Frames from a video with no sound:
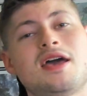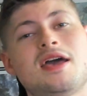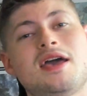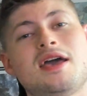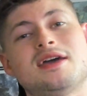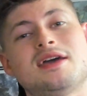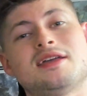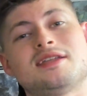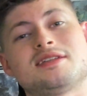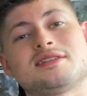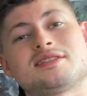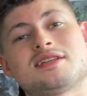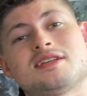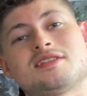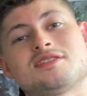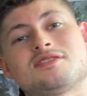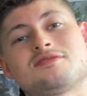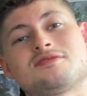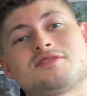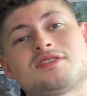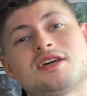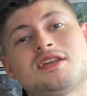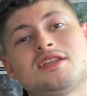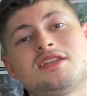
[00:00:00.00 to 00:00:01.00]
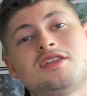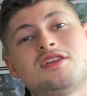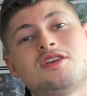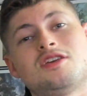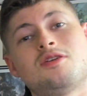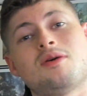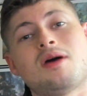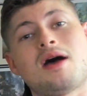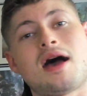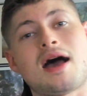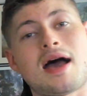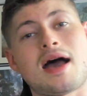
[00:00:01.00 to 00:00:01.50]
in the sense of telling
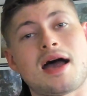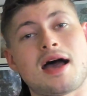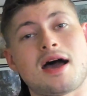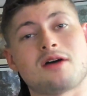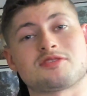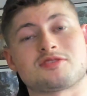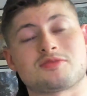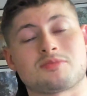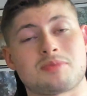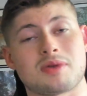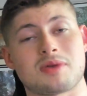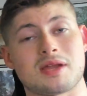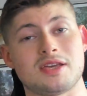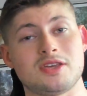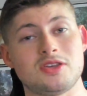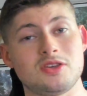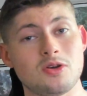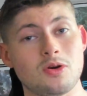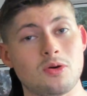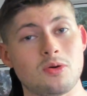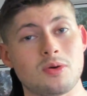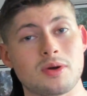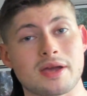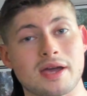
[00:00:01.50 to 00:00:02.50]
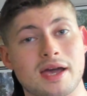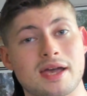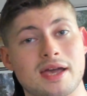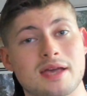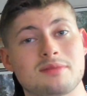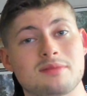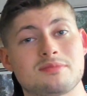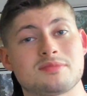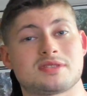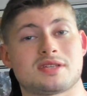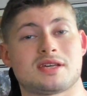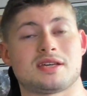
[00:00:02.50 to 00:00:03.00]
you how to play your
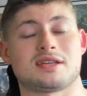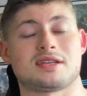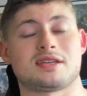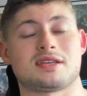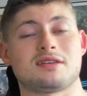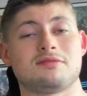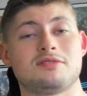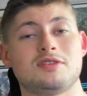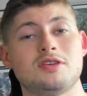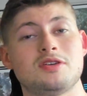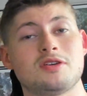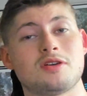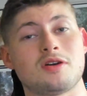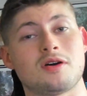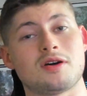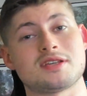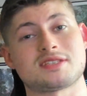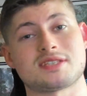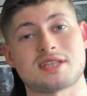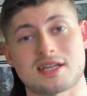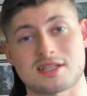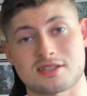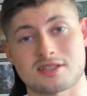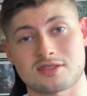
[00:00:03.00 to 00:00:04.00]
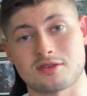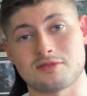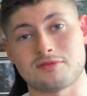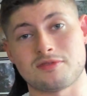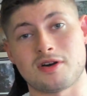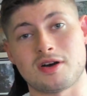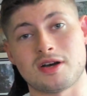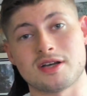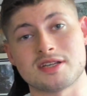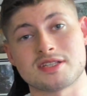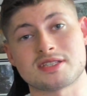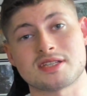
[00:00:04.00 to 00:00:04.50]
games and giving you guys tactical
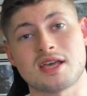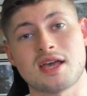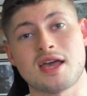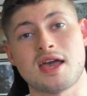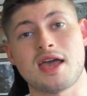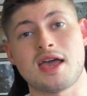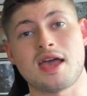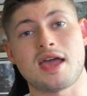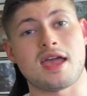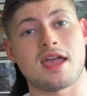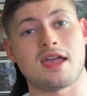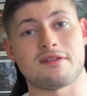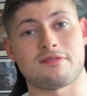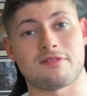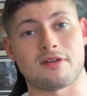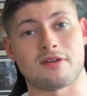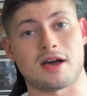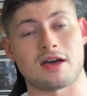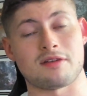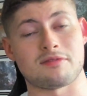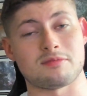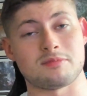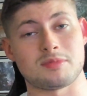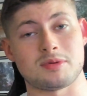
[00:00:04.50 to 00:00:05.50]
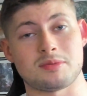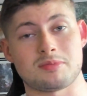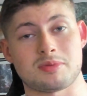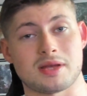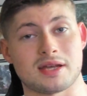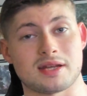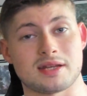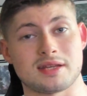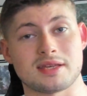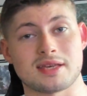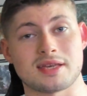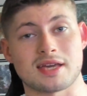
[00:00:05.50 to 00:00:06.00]
advice if I haven't been
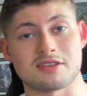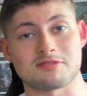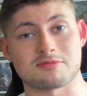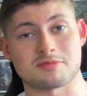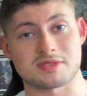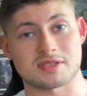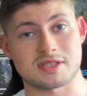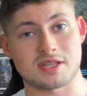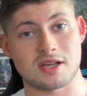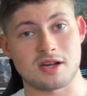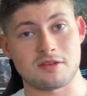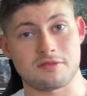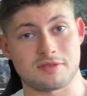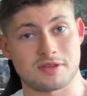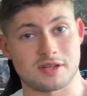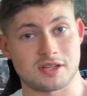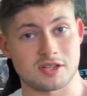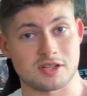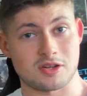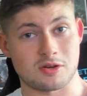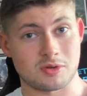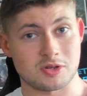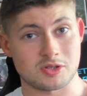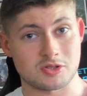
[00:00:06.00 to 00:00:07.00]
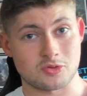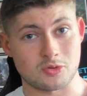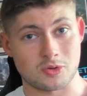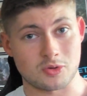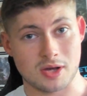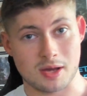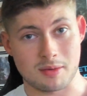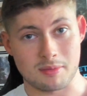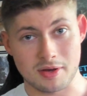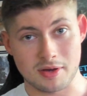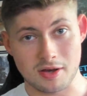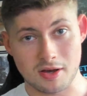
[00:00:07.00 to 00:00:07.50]
playing any games myself and I don't want to talk
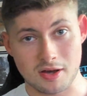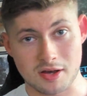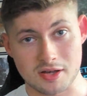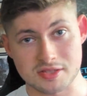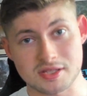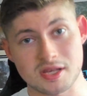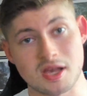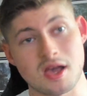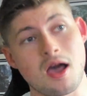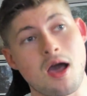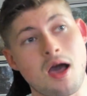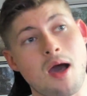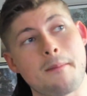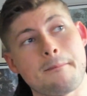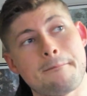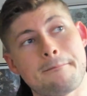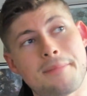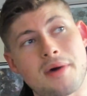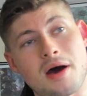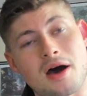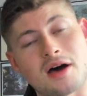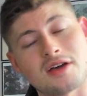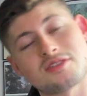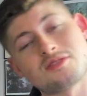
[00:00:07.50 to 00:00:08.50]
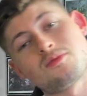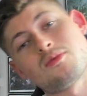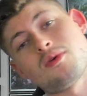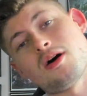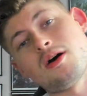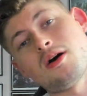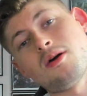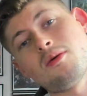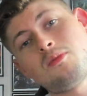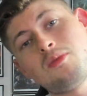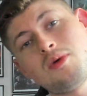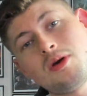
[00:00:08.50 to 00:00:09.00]
out my arse. But what
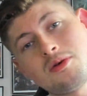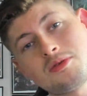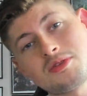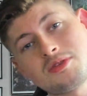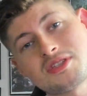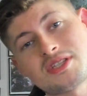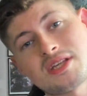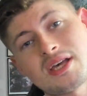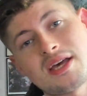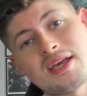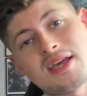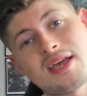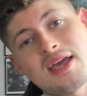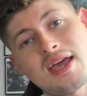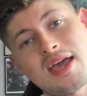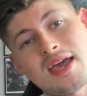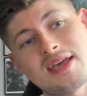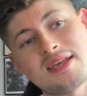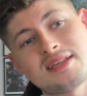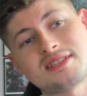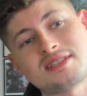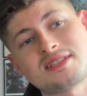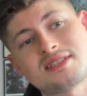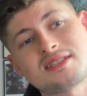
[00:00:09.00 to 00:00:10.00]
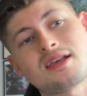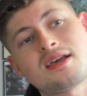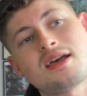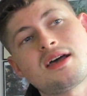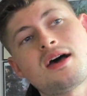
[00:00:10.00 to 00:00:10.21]
I will say is